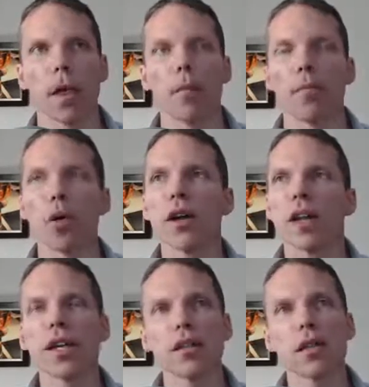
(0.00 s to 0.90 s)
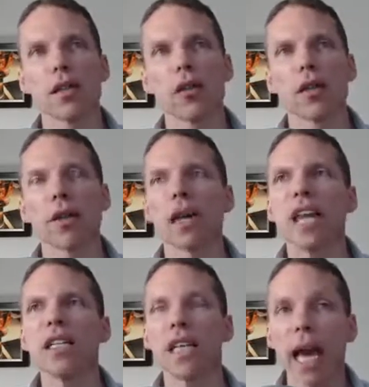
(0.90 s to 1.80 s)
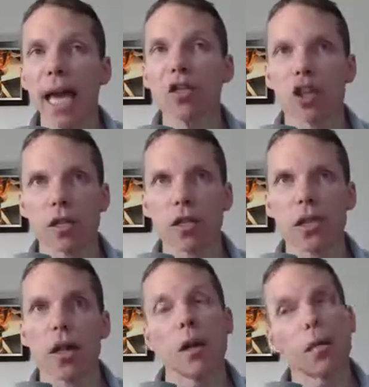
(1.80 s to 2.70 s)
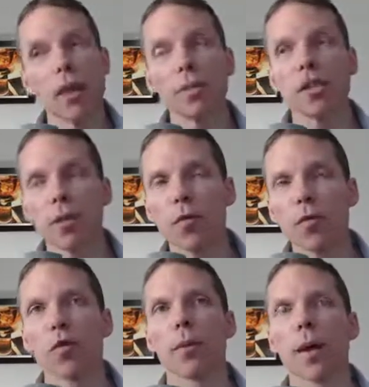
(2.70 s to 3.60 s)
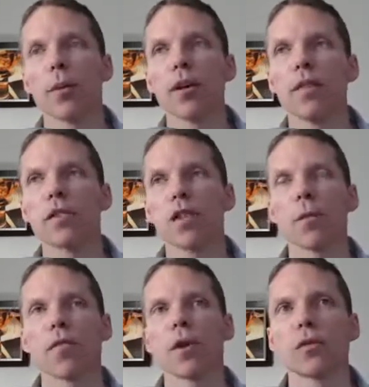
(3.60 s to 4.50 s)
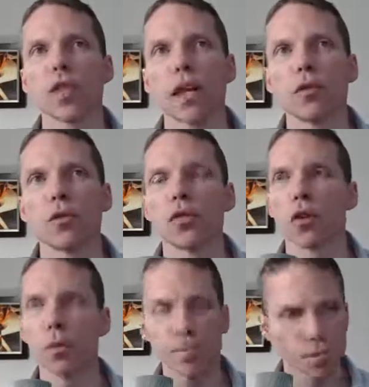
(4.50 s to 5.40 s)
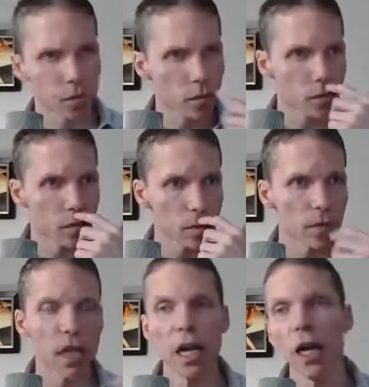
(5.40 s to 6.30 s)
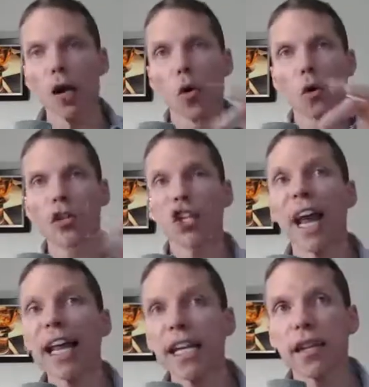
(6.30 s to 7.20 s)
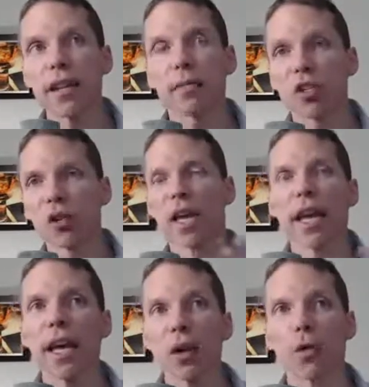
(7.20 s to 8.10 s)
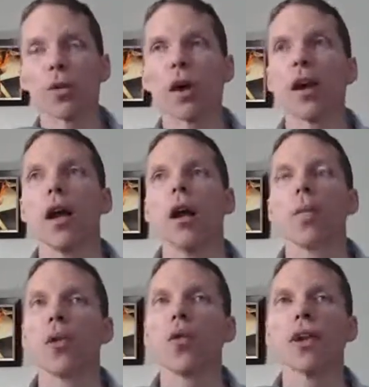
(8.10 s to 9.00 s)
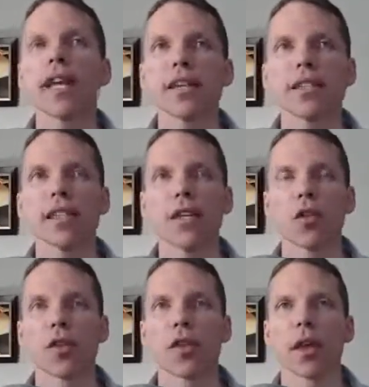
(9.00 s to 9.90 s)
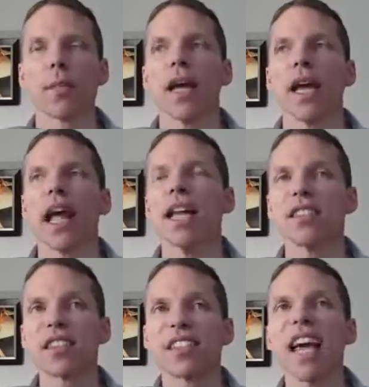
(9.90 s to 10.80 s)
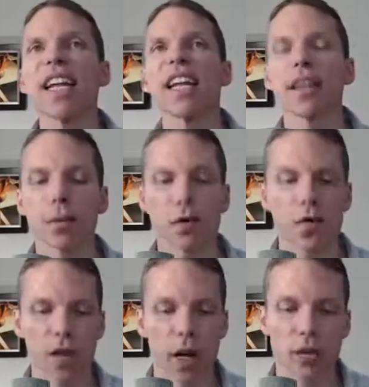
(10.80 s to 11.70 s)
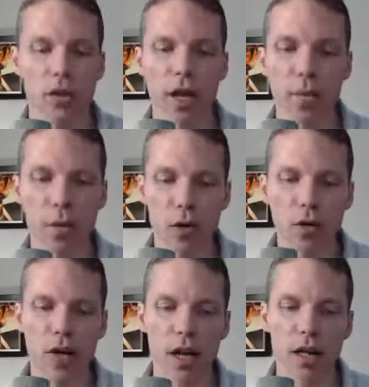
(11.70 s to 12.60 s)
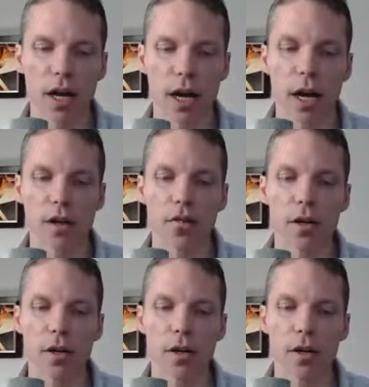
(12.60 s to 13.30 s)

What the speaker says: pouring gasoline on them in cages. Maybe some of you remember, even some of those at YouTube, or chaining them so they can't go anywhere, pouring gasoline on them and setting them on fire so they burn alive.